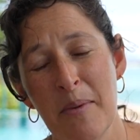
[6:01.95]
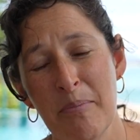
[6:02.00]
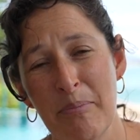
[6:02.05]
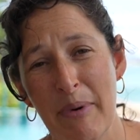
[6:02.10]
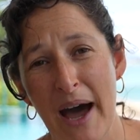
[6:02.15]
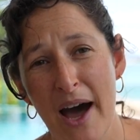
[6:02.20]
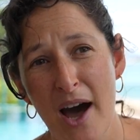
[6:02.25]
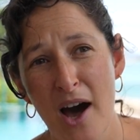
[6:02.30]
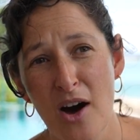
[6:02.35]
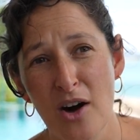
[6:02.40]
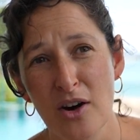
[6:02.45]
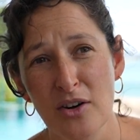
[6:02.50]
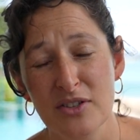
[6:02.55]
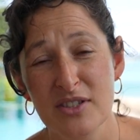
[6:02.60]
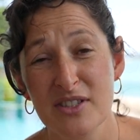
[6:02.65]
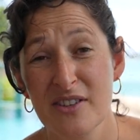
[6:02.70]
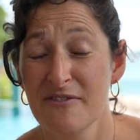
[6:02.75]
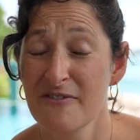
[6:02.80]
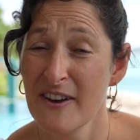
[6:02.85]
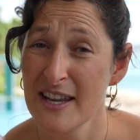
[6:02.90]

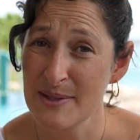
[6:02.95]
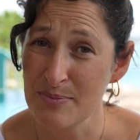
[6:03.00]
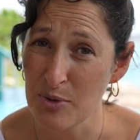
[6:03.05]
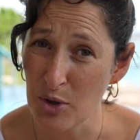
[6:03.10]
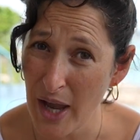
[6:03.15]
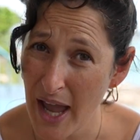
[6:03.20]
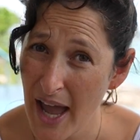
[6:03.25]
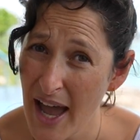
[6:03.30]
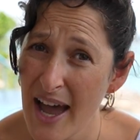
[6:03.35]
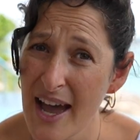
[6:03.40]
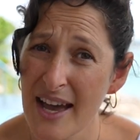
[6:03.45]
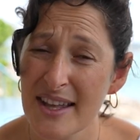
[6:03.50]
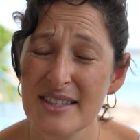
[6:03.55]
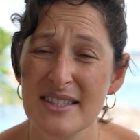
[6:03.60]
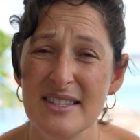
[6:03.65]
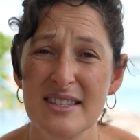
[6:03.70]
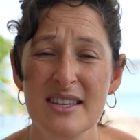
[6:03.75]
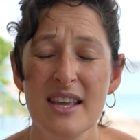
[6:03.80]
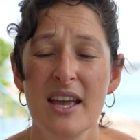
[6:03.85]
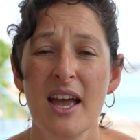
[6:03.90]
about Facebook
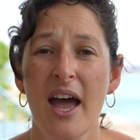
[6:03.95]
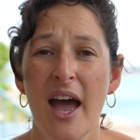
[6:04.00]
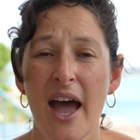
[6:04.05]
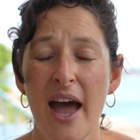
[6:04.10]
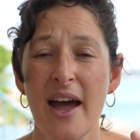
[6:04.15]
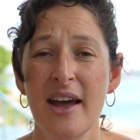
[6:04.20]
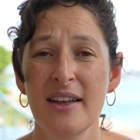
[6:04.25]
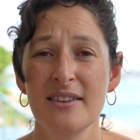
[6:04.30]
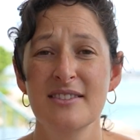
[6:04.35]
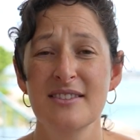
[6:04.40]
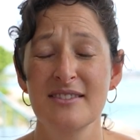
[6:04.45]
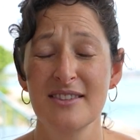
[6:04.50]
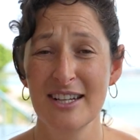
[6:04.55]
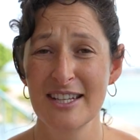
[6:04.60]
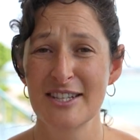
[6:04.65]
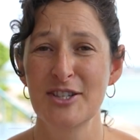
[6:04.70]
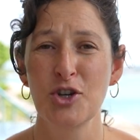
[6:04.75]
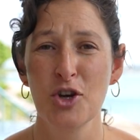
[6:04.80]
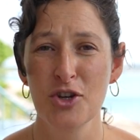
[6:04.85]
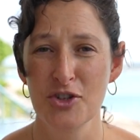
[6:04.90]
ads, and the
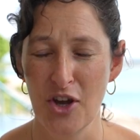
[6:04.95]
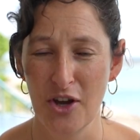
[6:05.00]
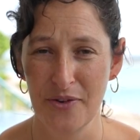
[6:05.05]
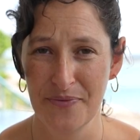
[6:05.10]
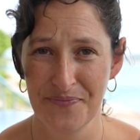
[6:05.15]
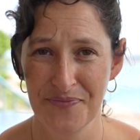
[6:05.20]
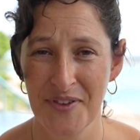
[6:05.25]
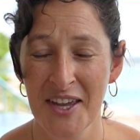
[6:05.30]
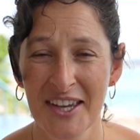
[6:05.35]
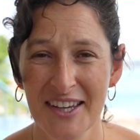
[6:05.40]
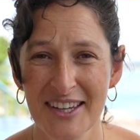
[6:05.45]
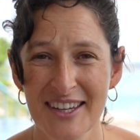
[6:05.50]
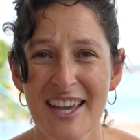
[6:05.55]
list goes on.